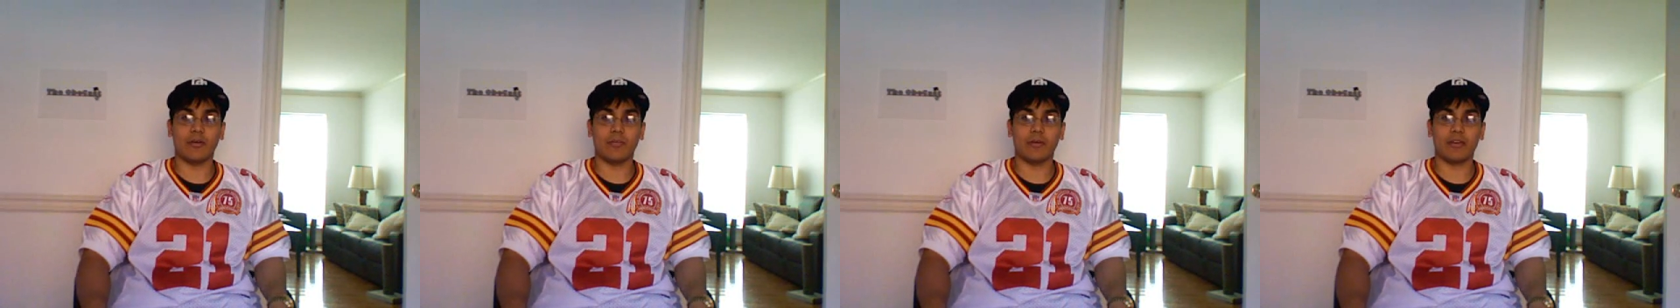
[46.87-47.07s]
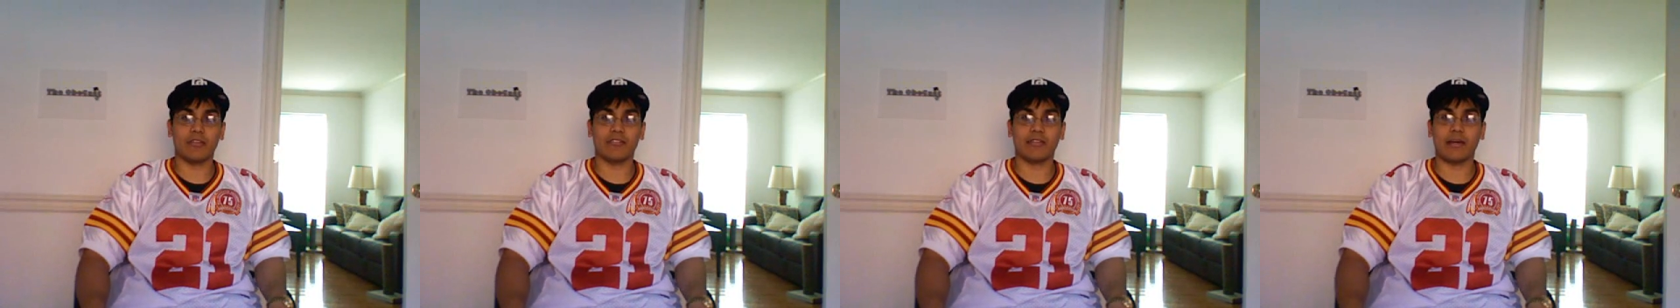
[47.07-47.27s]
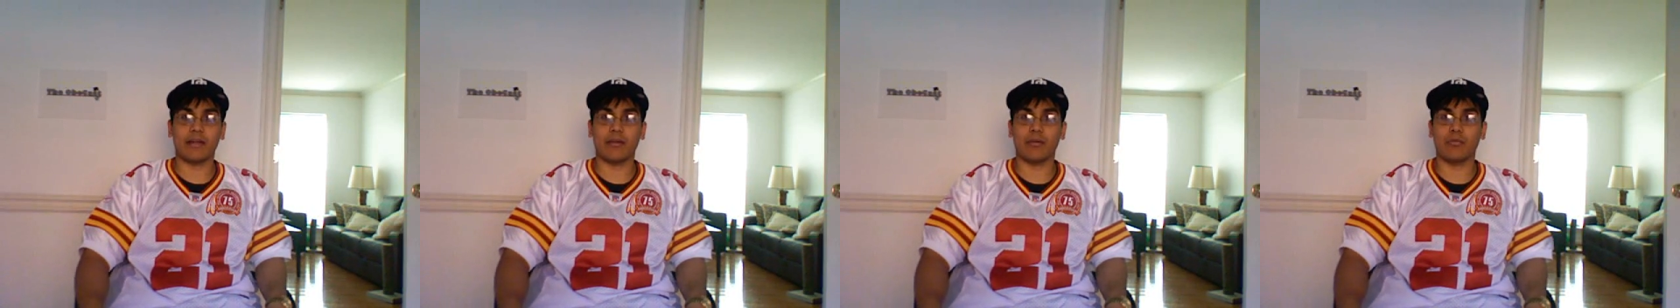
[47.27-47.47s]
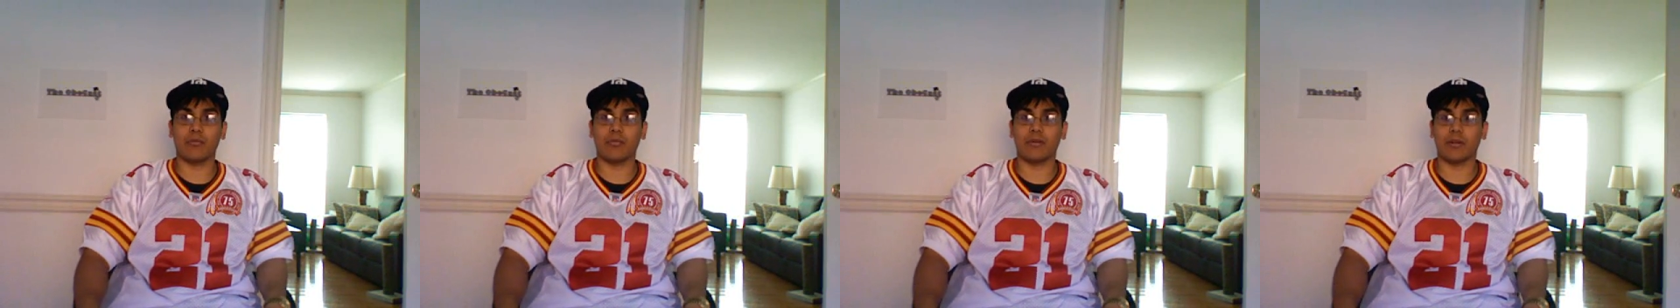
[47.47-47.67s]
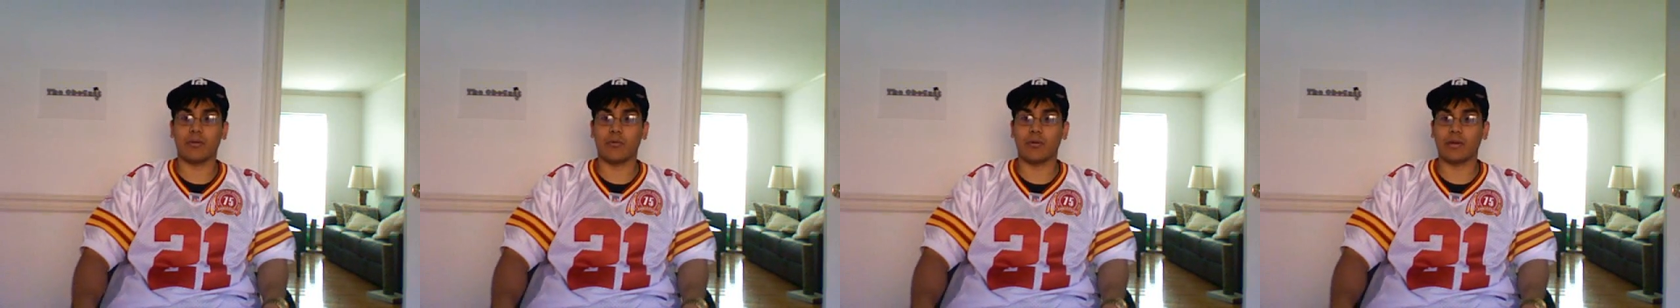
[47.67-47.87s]
because I don't
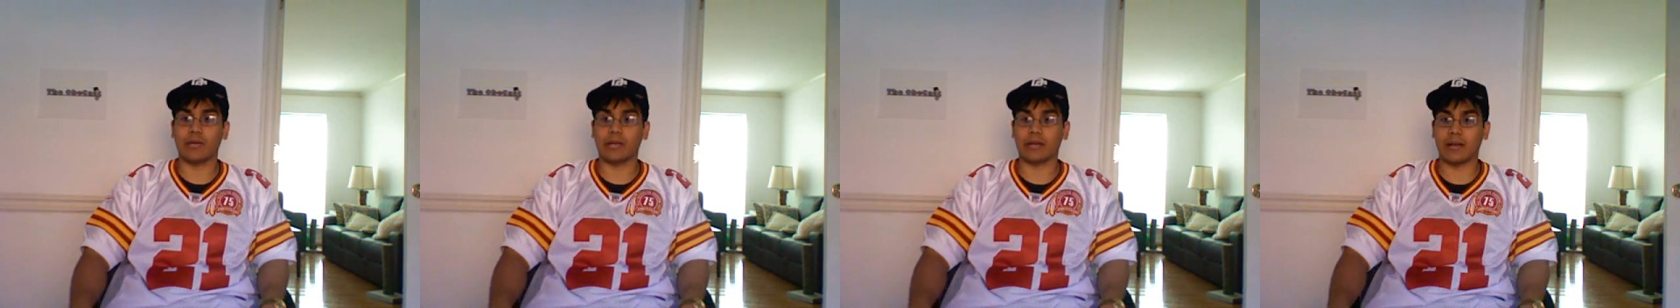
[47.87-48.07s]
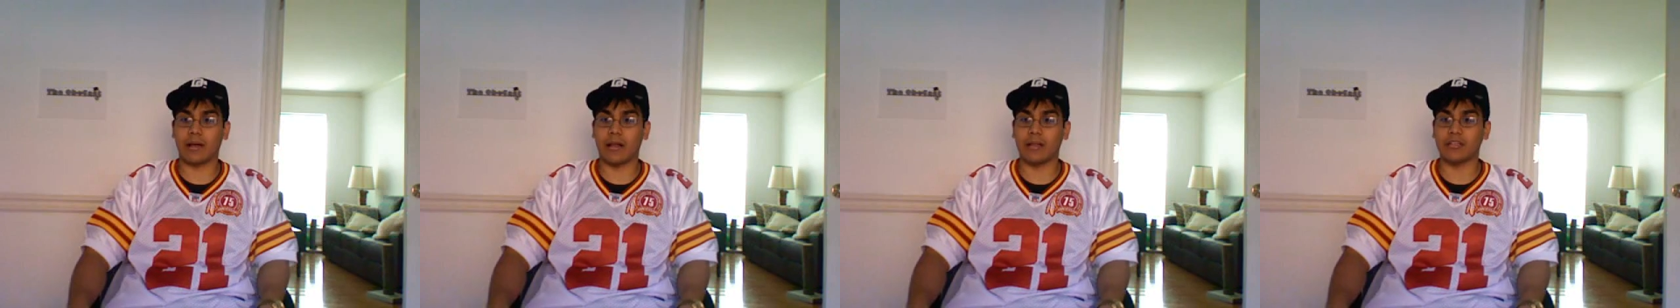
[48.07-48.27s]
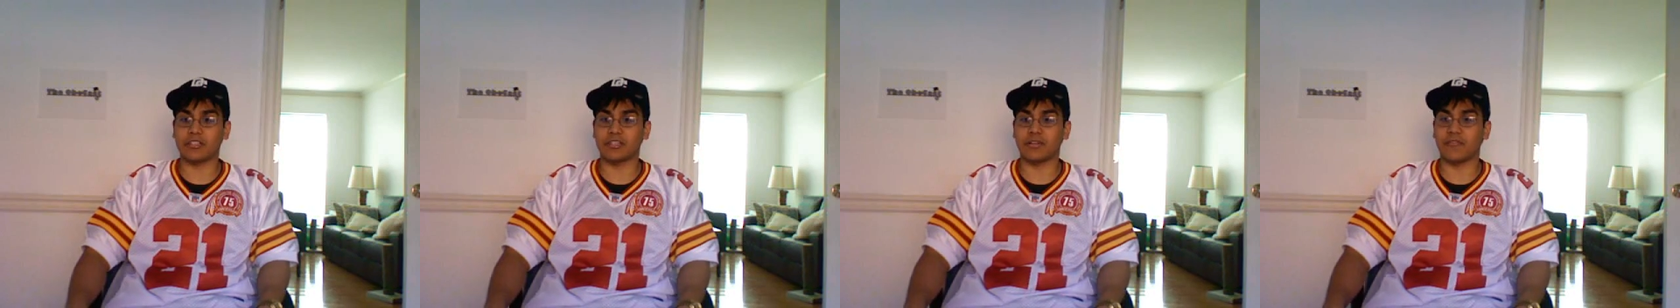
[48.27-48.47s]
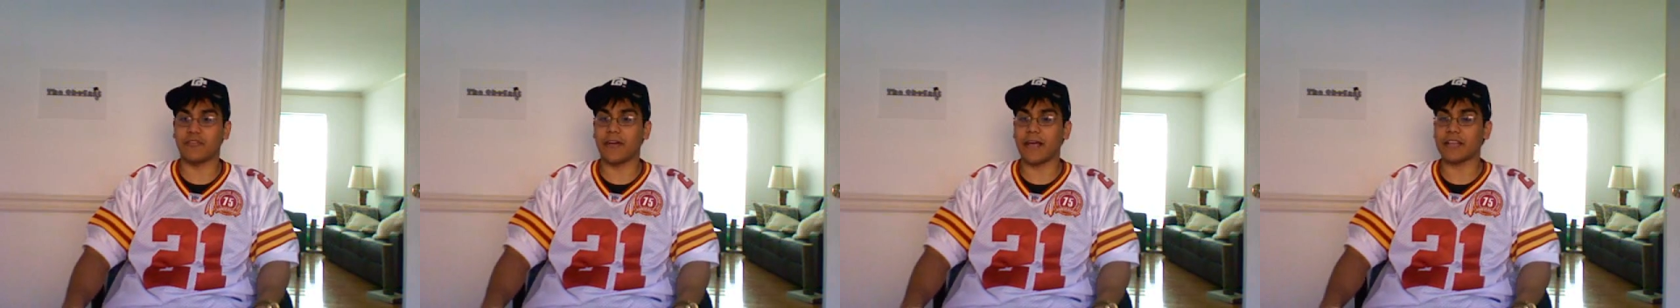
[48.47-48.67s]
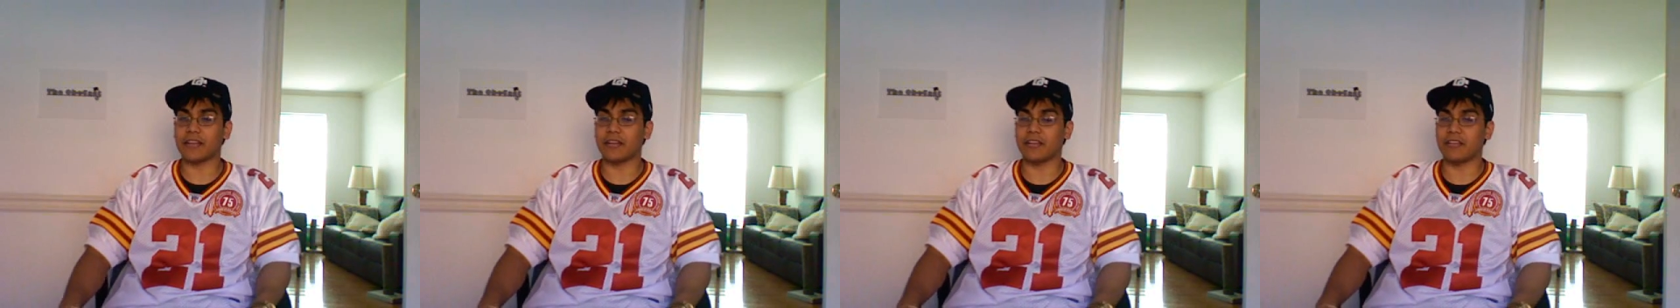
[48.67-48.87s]
really want to acknowledge the
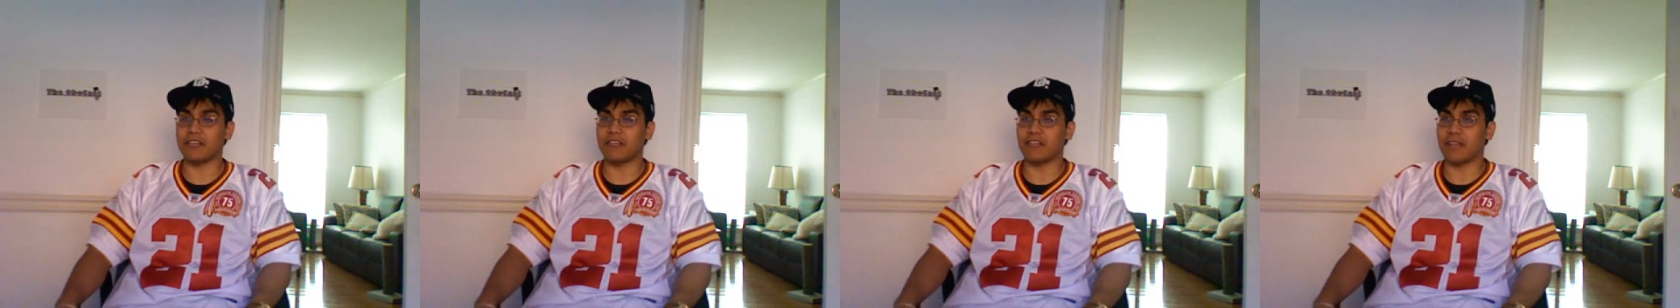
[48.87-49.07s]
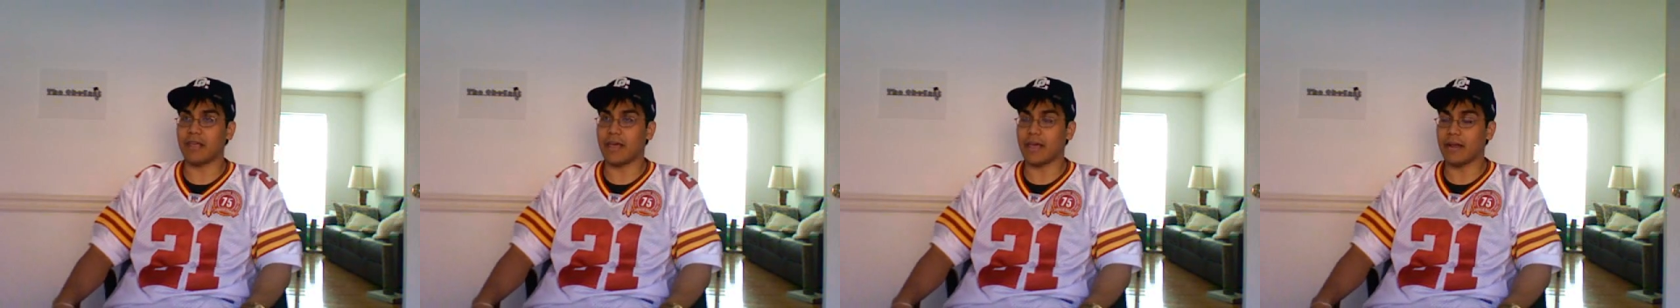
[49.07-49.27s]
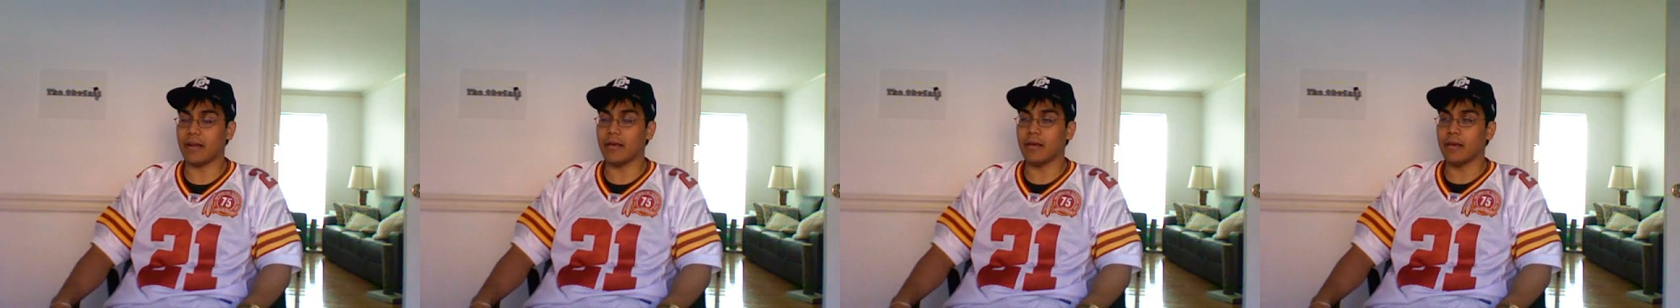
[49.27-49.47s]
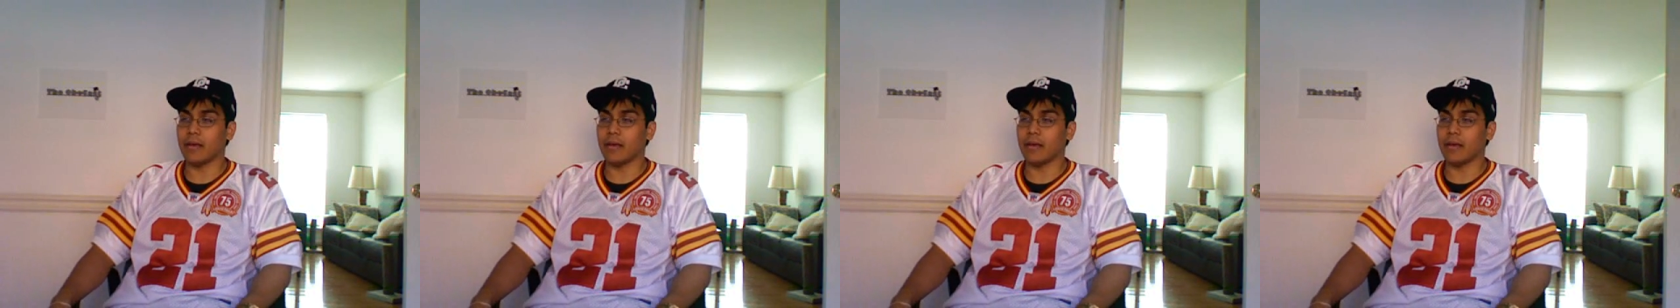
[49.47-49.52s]
fact that he's dead.